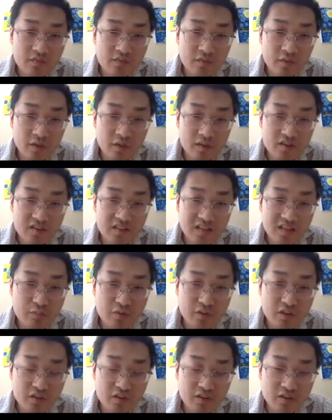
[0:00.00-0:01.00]
the
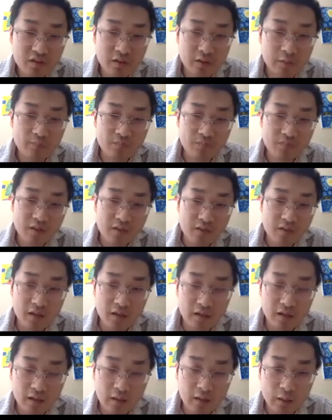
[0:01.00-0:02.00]
step is
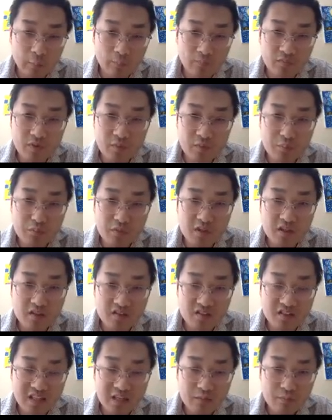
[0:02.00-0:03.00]

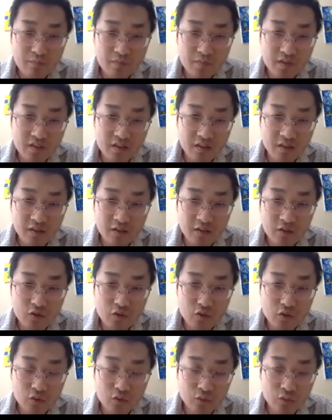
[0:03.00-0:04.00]
median step is close
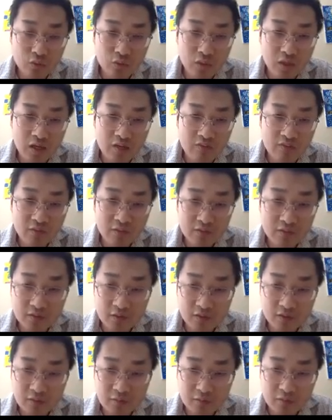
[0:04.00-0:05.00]
to alpha.
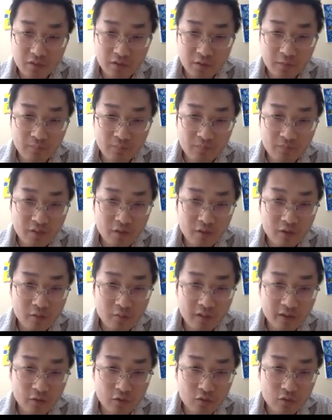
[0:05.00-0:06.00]
So let me go
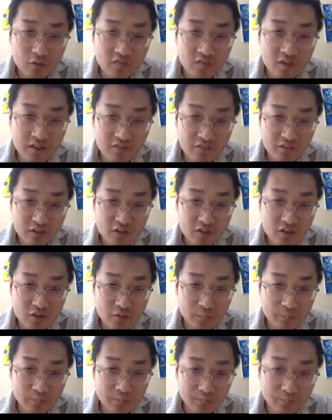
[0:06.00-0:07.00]
back to the
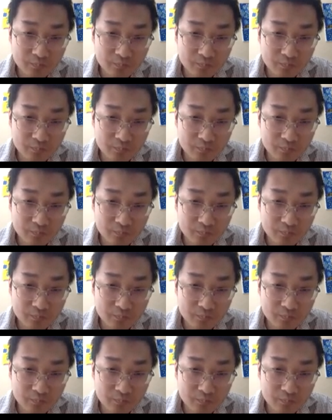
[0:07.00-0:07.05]
definition.